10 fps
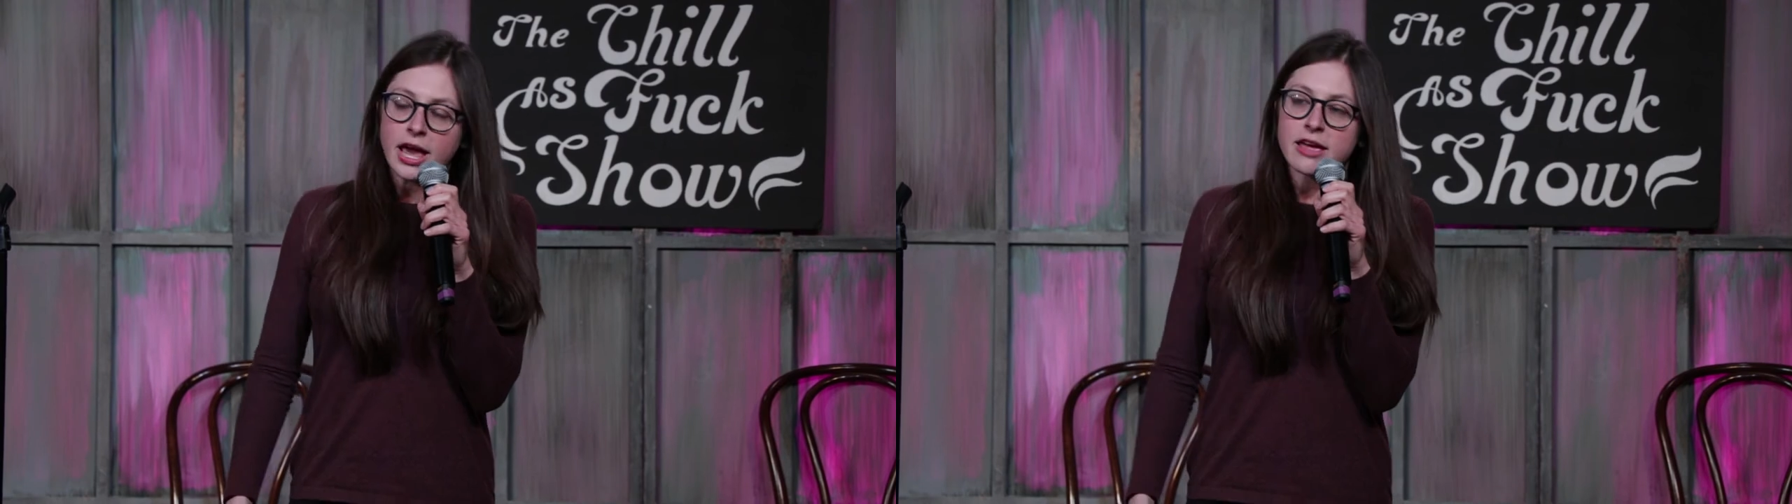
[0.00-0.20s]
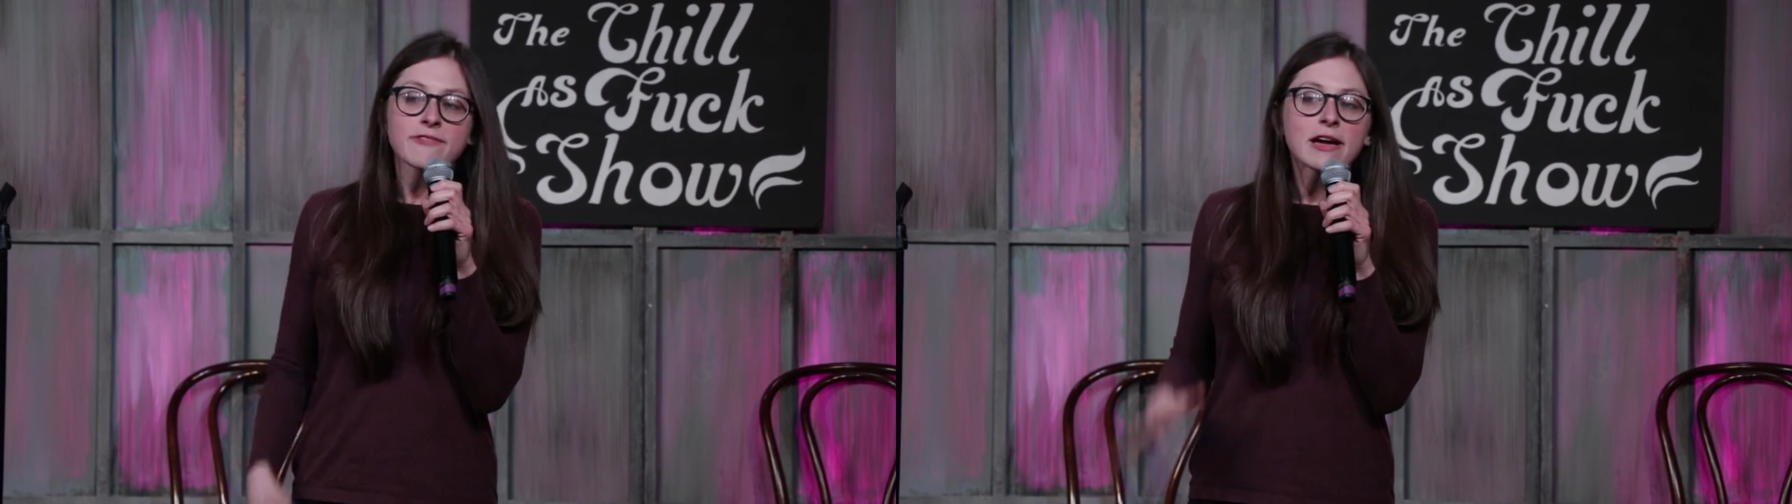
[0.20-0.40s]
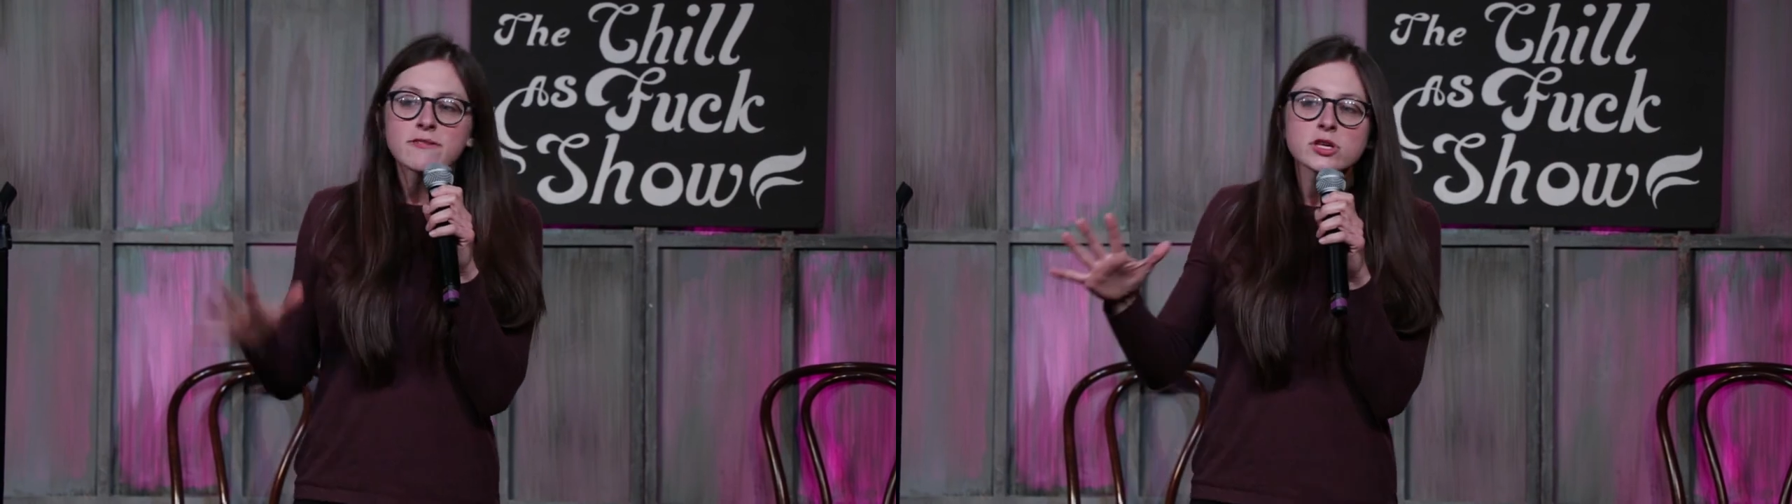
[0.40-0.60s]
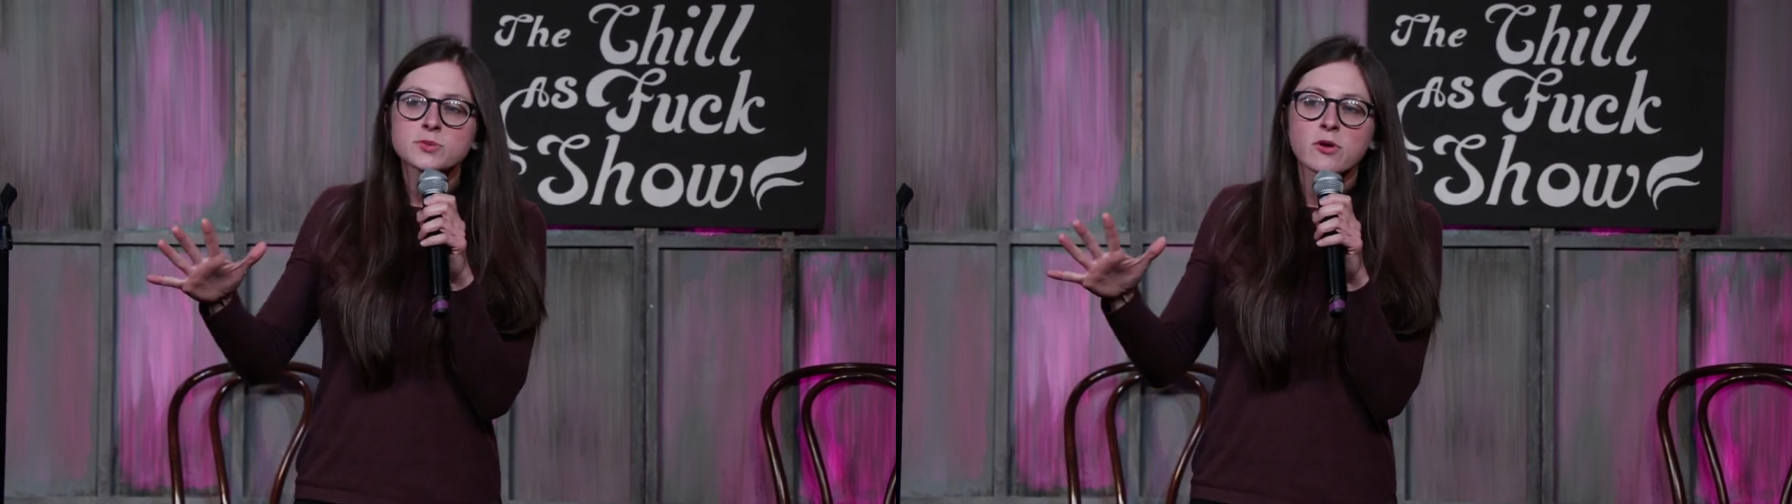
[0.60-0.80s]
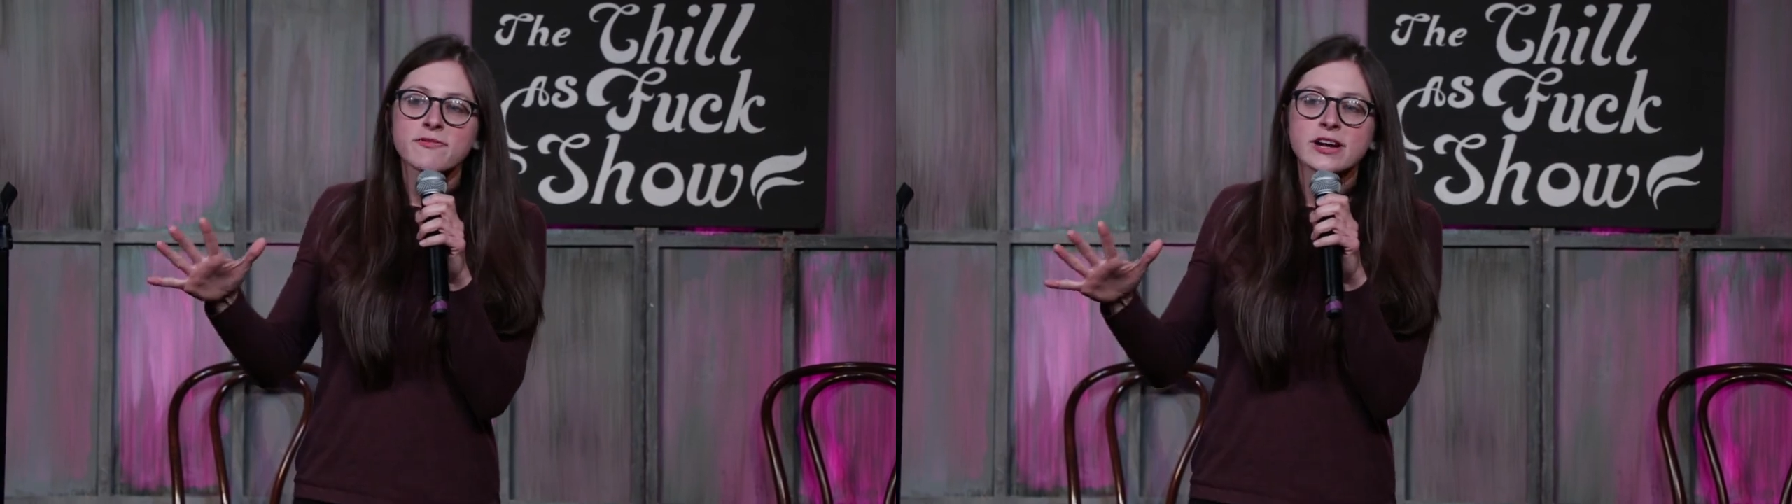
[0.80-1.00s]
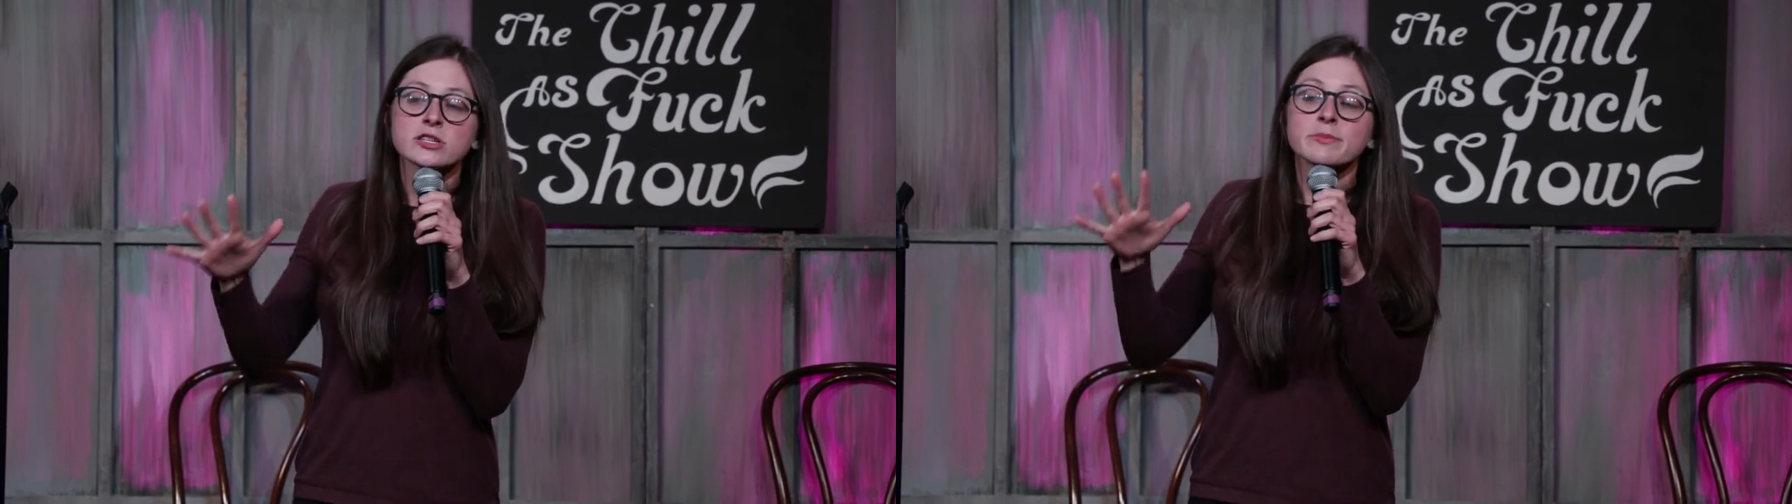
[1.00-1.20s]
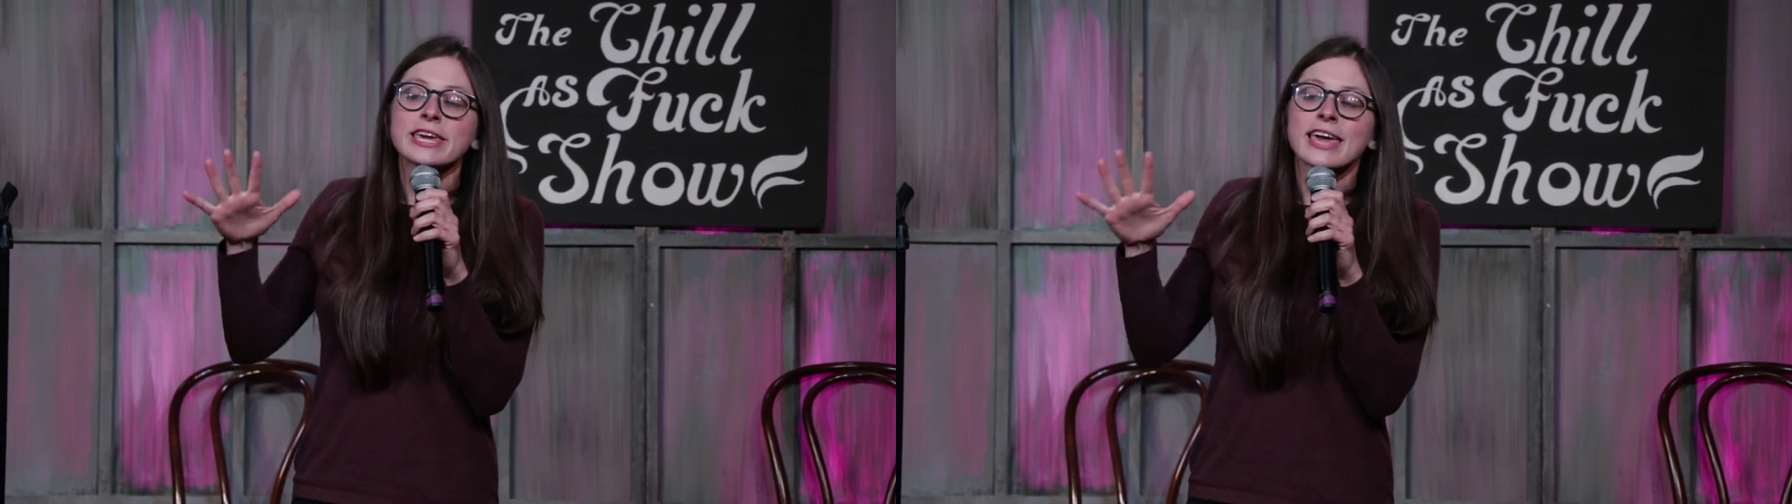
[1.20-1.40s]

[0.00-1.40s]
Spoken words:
And 5 of those profiles are me